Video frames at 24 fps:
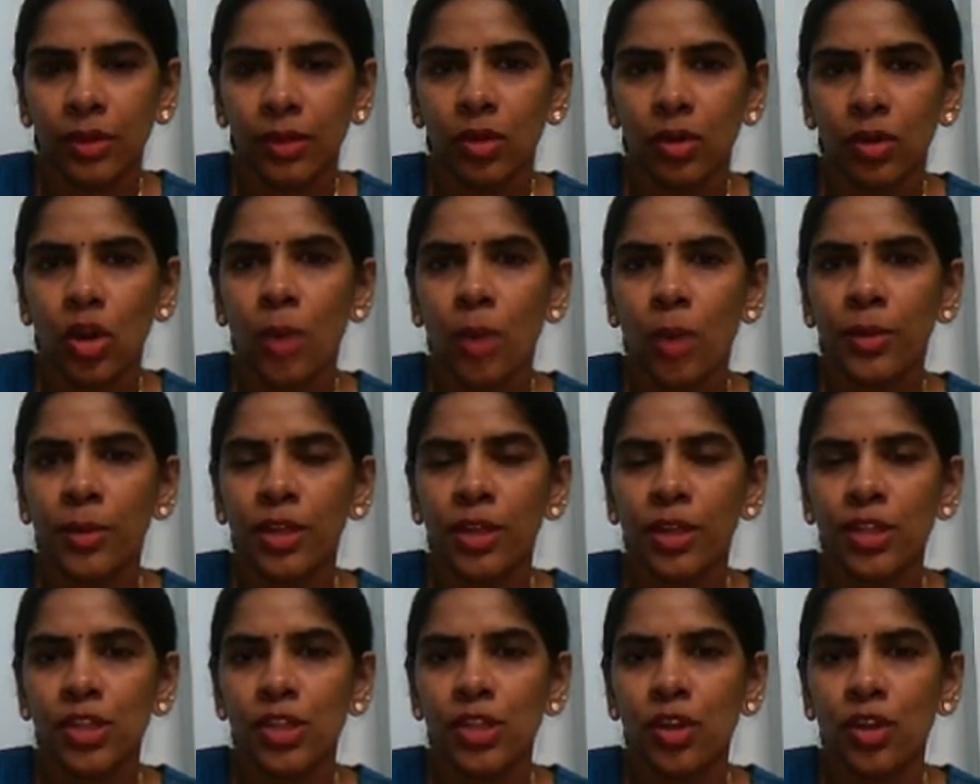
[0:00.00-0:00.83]

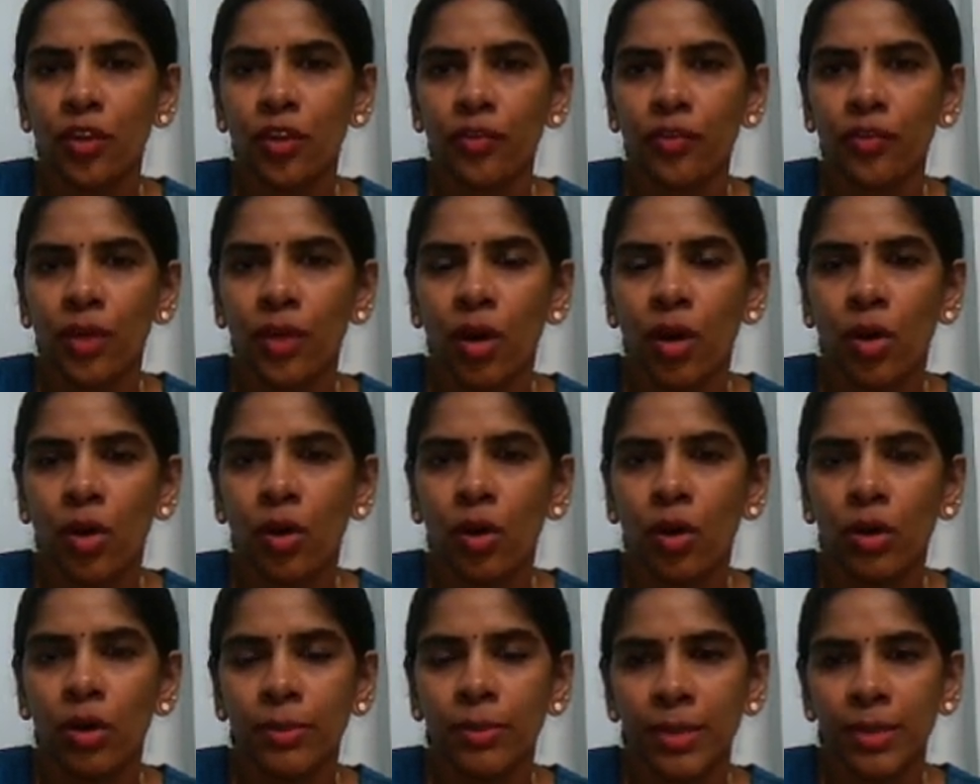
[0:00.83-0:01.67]
Combination of
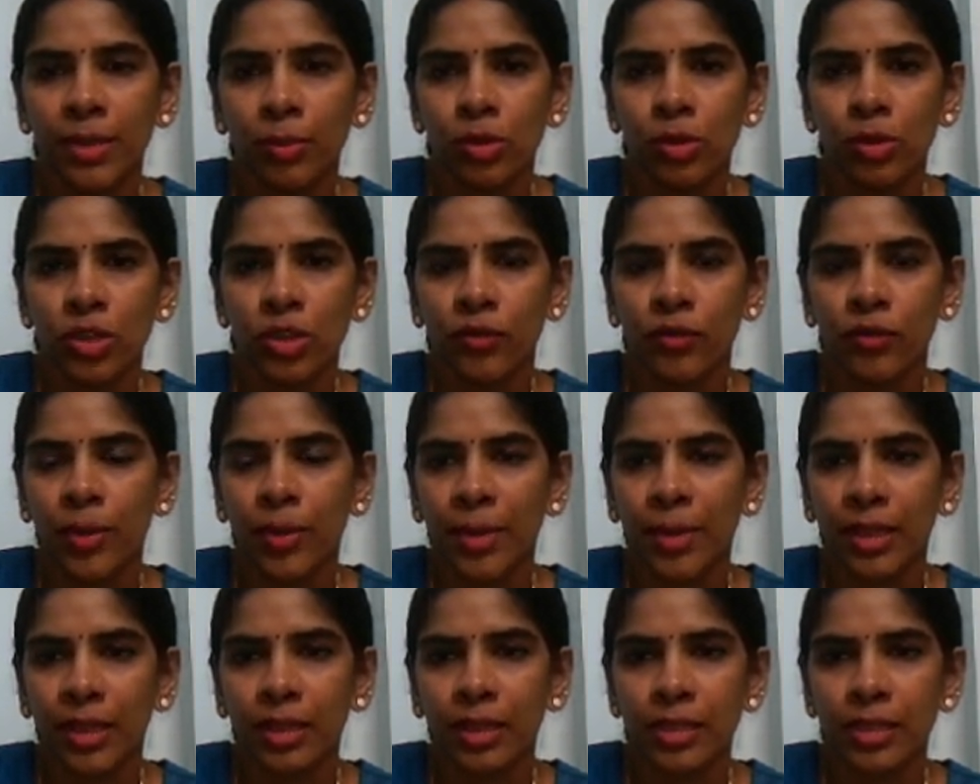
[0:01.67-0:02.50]
all most of the
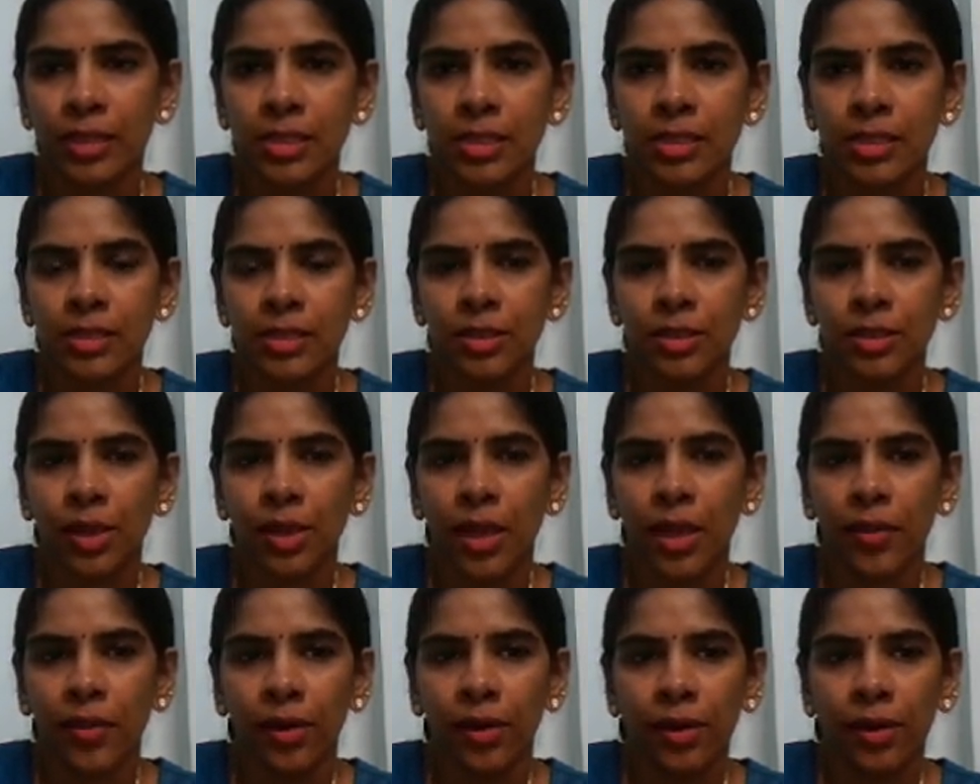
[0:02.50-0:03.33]
methods
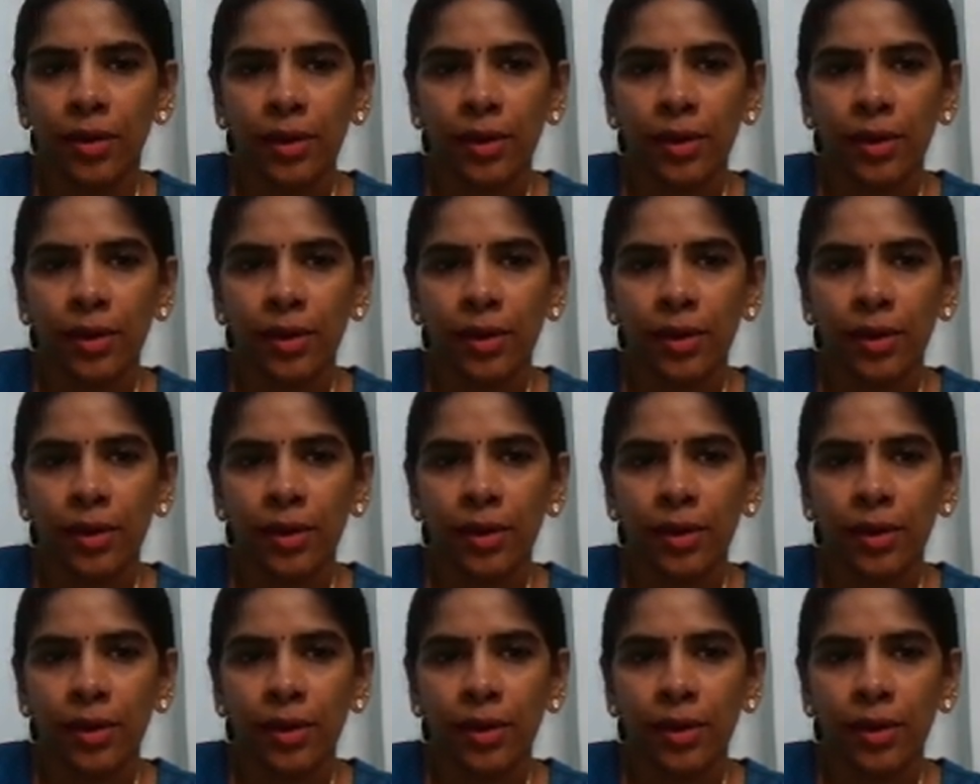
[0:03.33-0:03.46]
together.